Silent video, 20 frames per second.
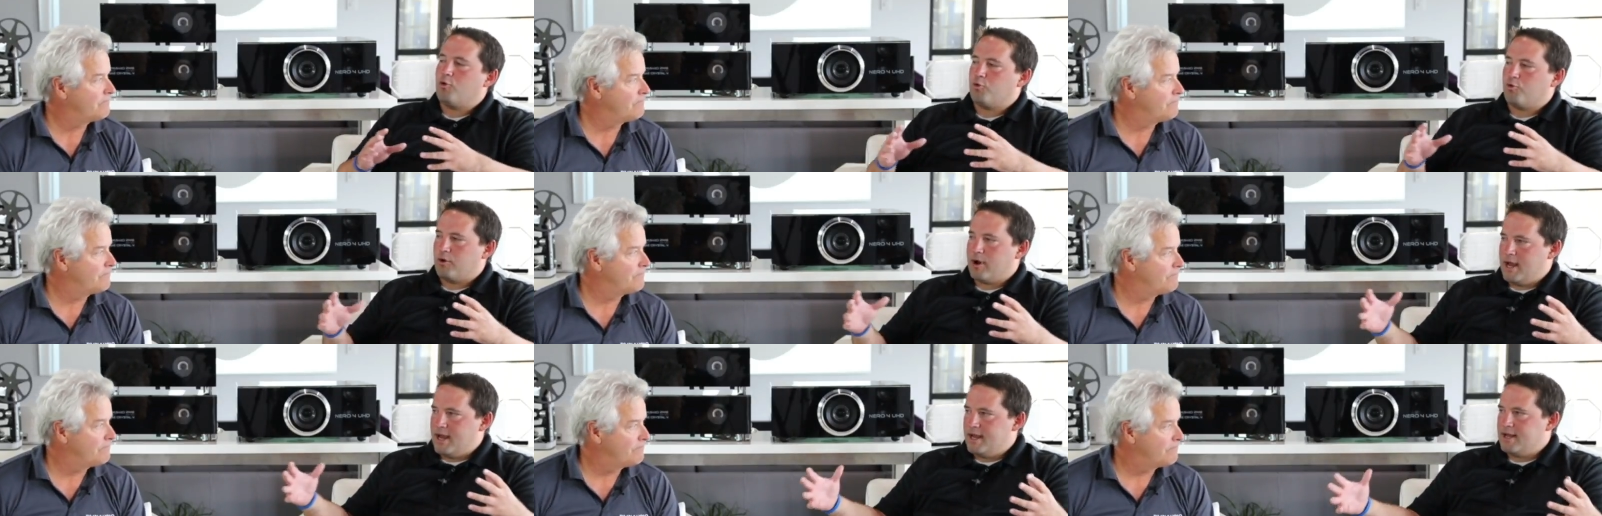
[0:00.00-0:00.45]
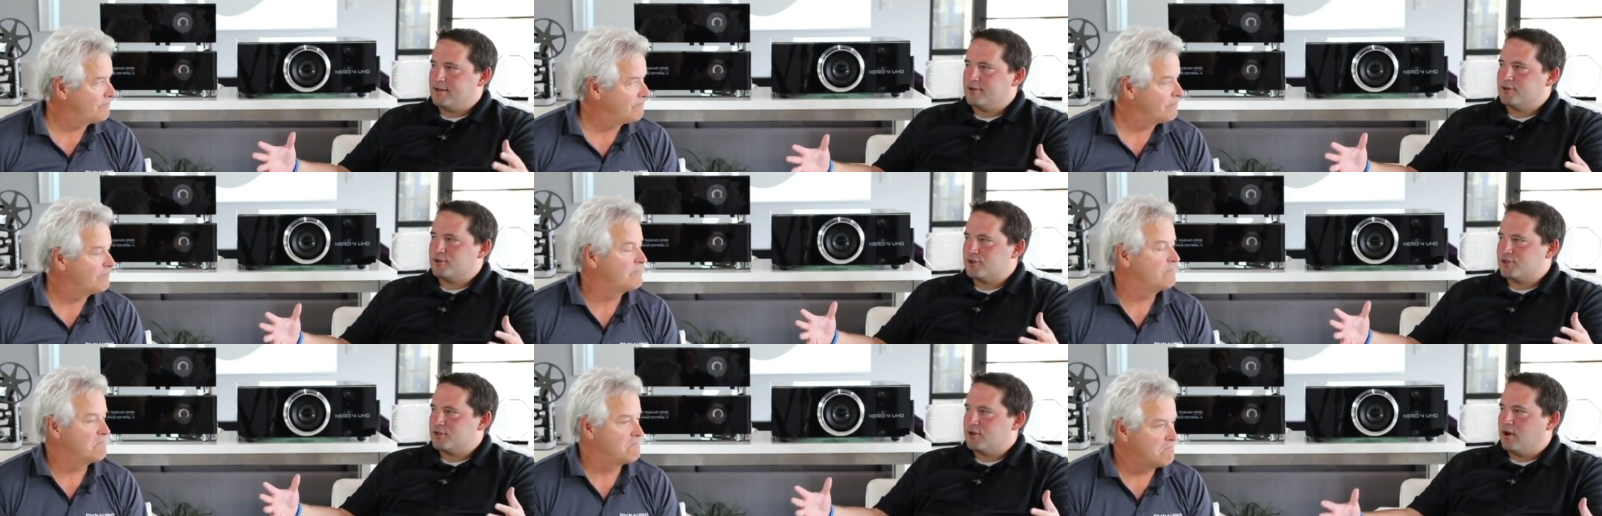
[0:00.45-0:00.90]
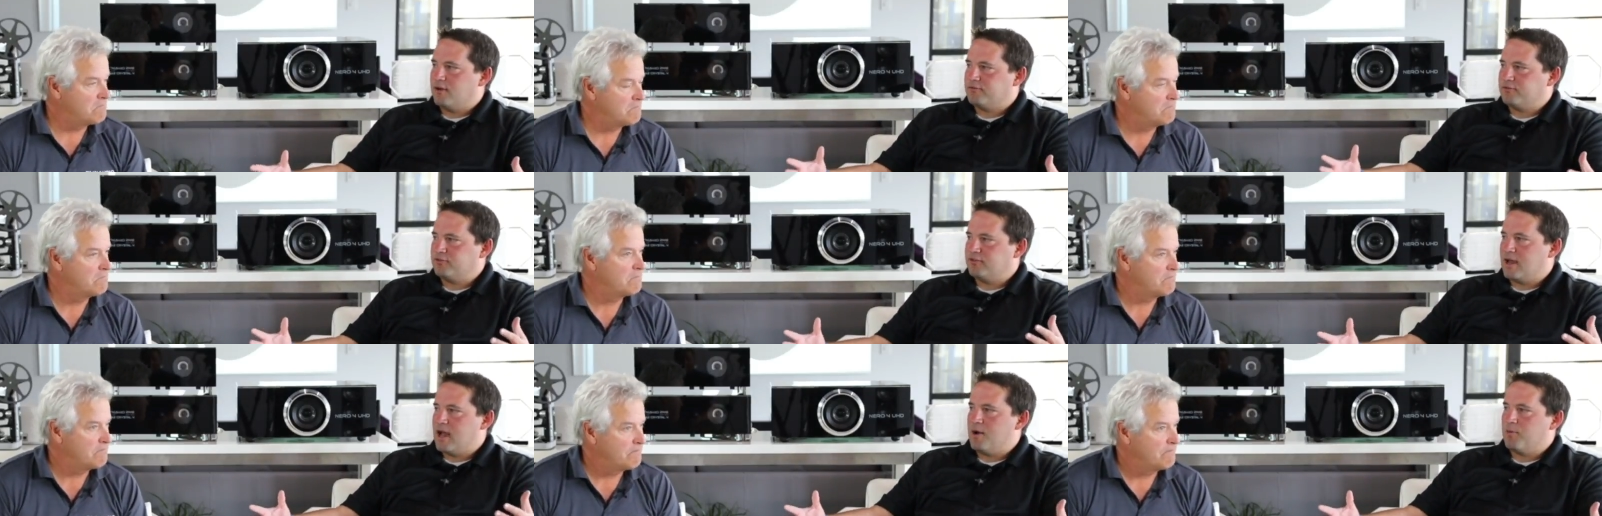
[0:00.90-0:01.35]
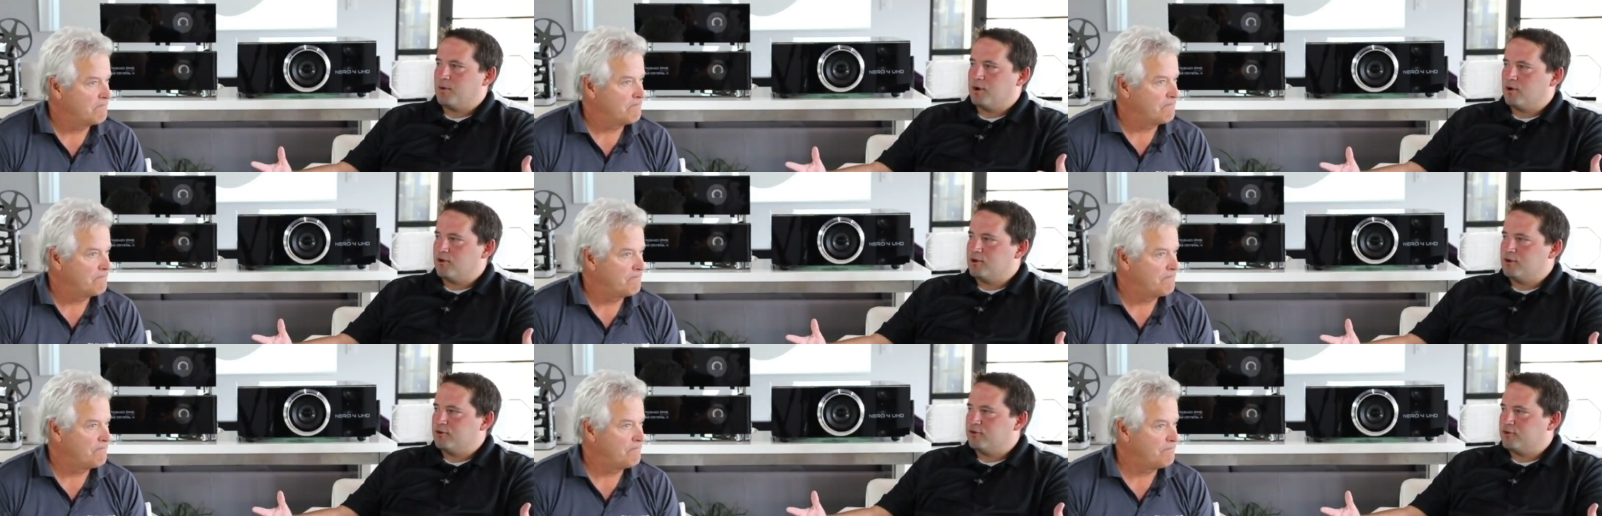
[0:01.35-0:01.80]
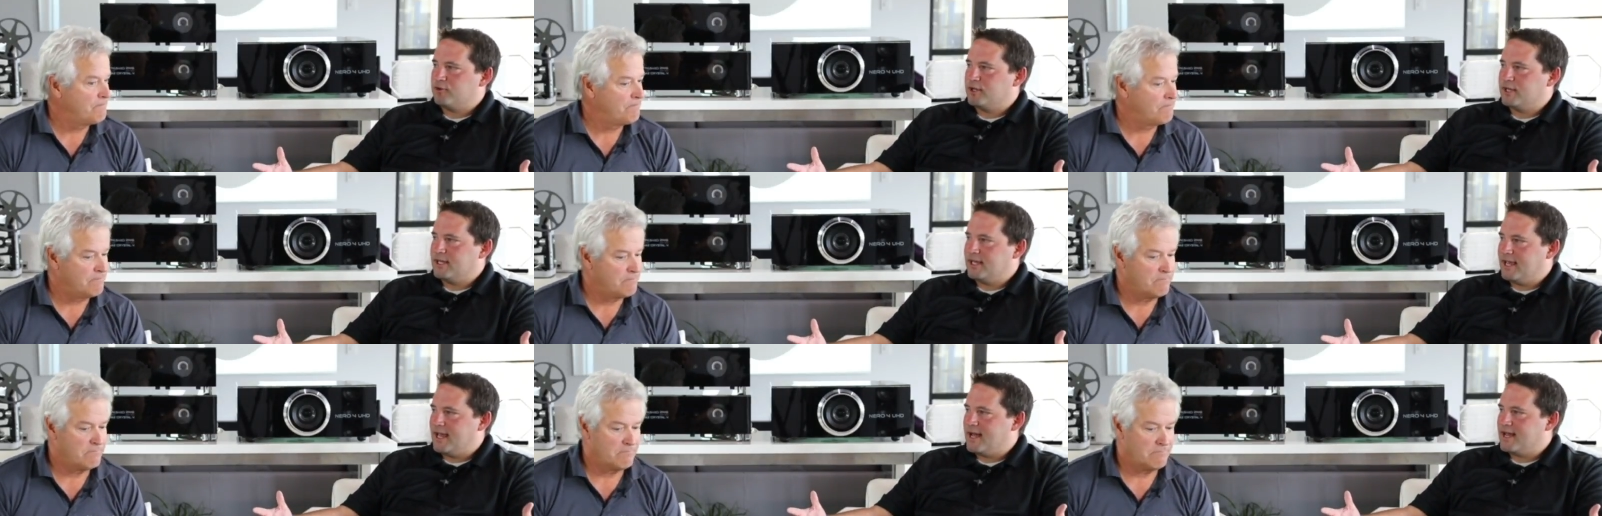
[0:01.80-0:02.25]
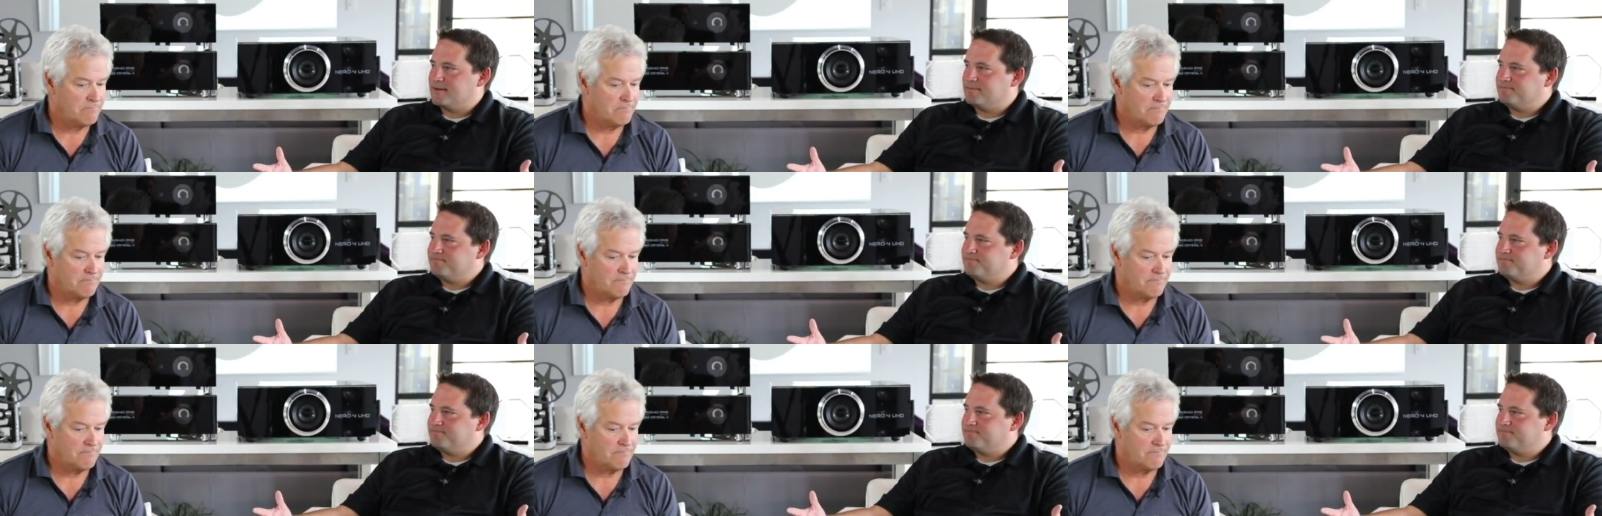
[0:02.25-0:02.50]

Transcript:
Speaker 1: range of sound. We don't usually get